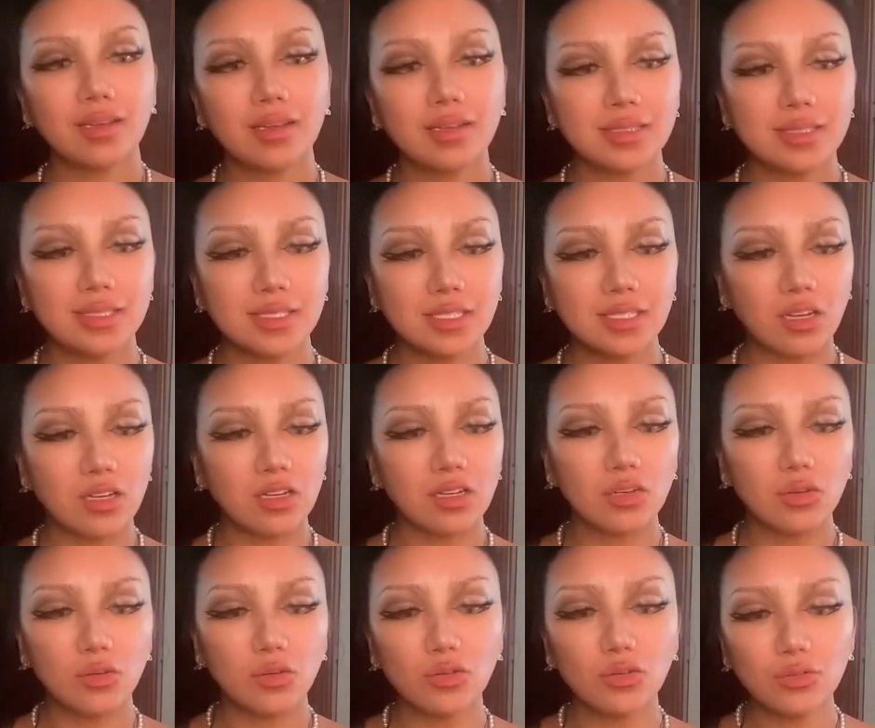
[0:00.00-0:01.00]
It's got
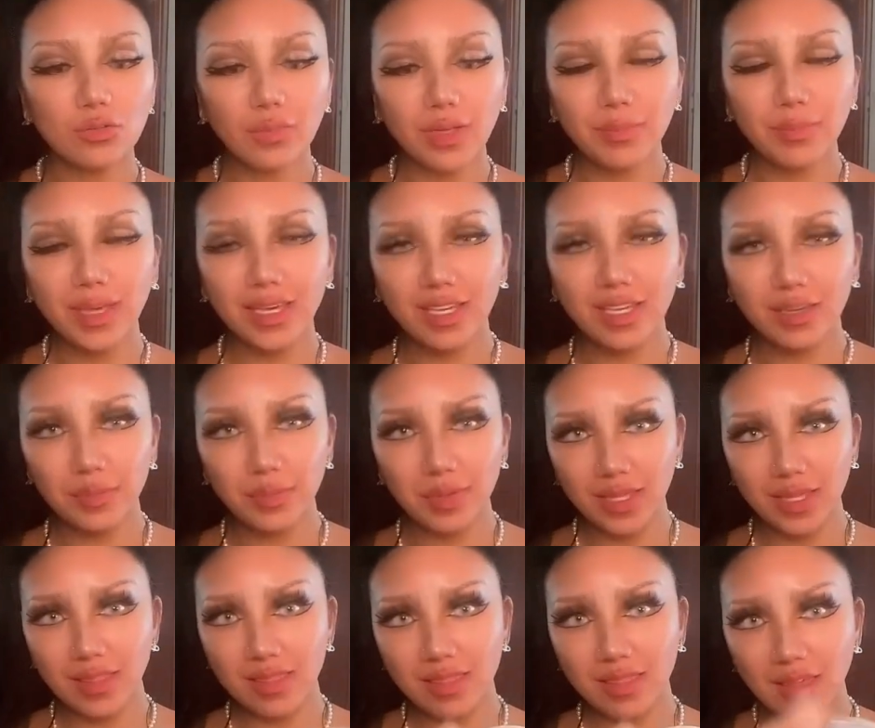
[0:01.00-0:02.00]
all my makeup
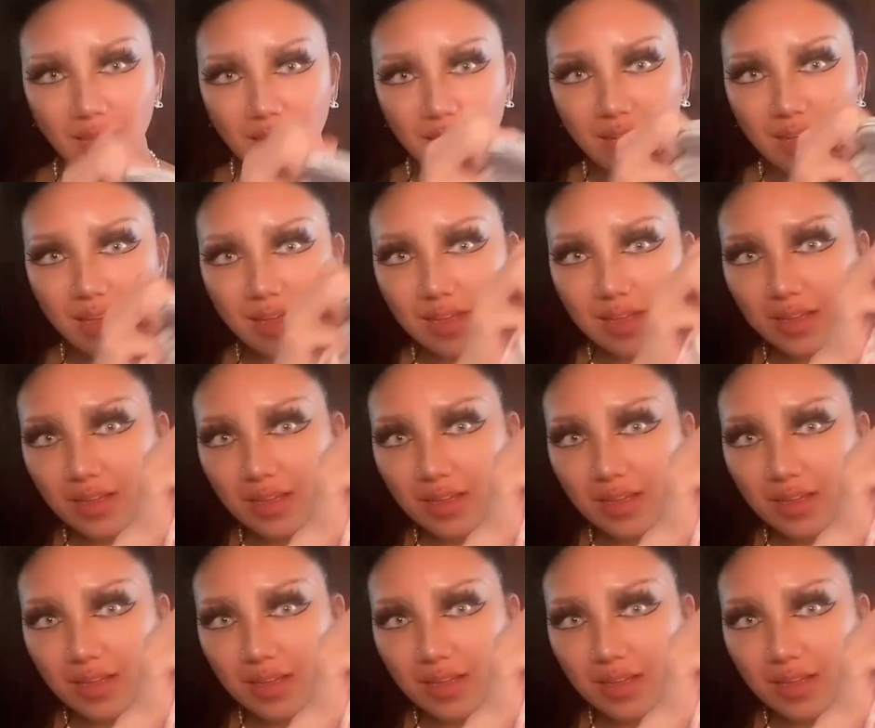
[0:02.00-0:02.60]
in there.